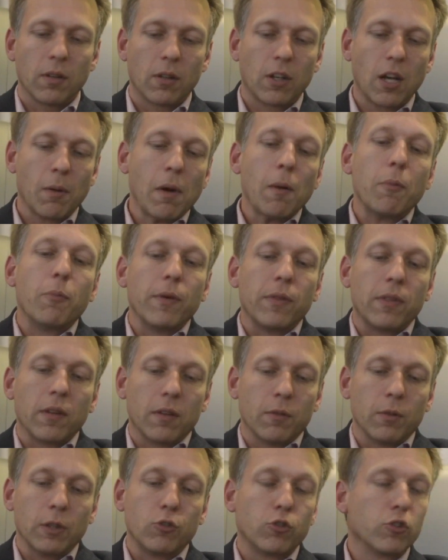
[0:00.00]
come up with
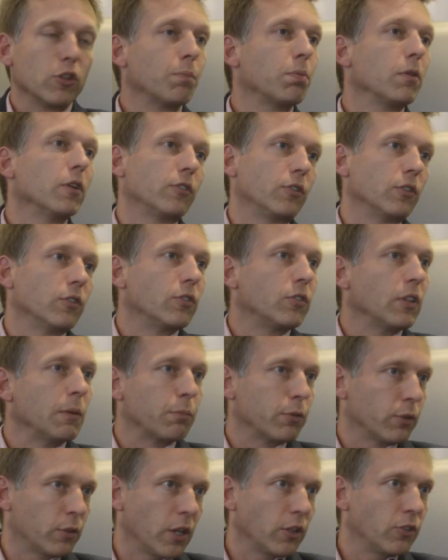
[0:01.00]
surpluses in
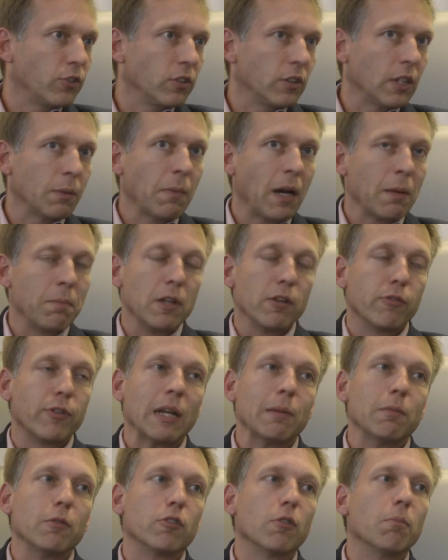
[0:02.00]
production that might be
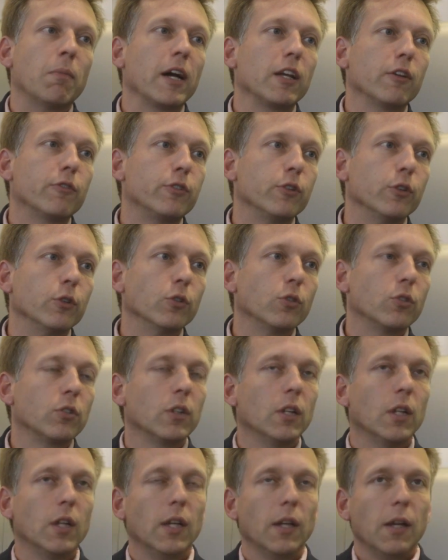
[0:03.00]
available for
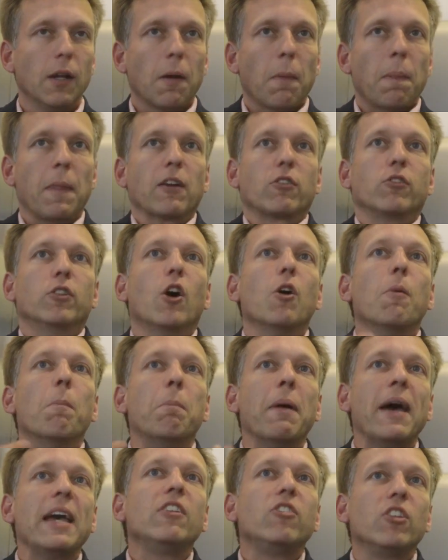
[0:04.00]
biofuels, there's no
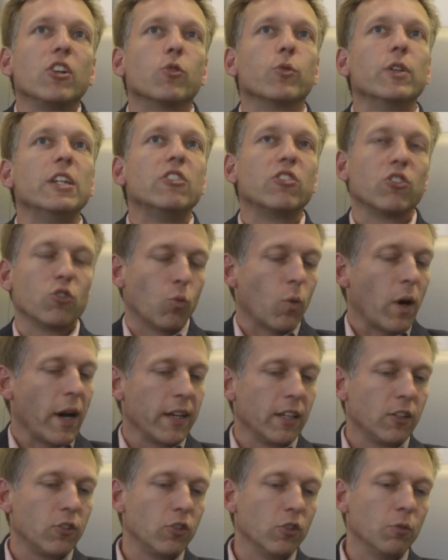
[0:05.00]
basic reason
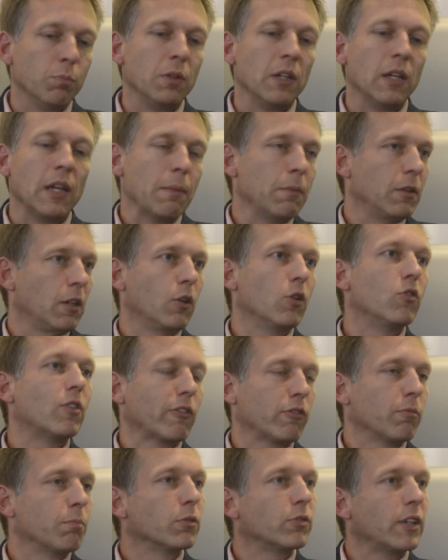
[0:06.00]
why it should be limited
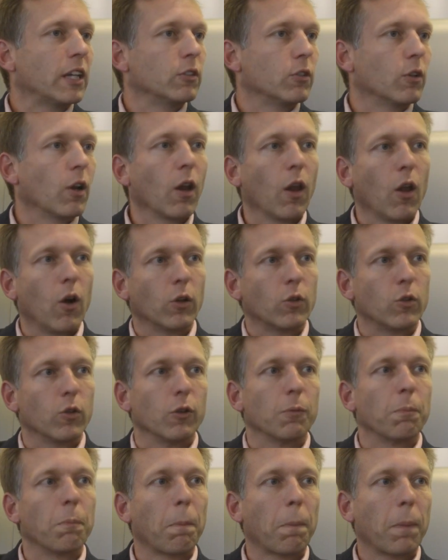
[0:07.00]
to 7% in the long
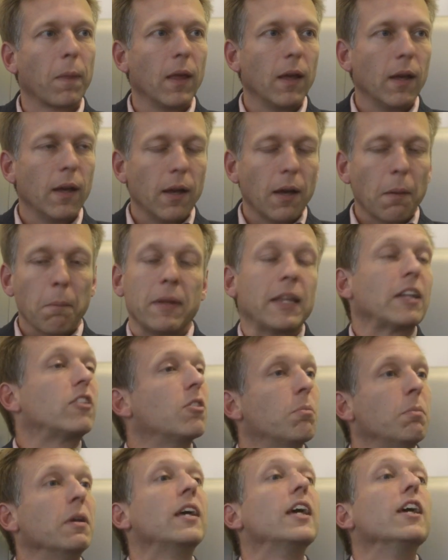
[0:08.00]
term. Okay. But
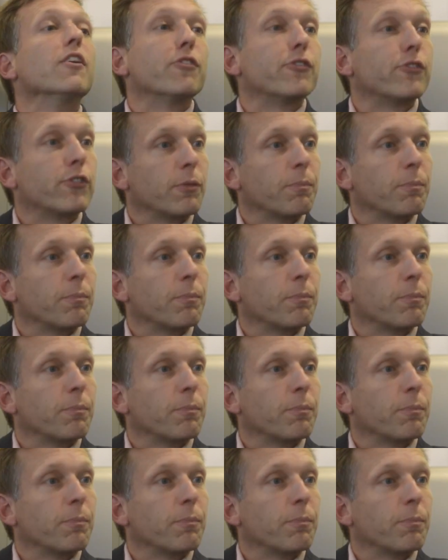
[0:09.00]
that's a big if,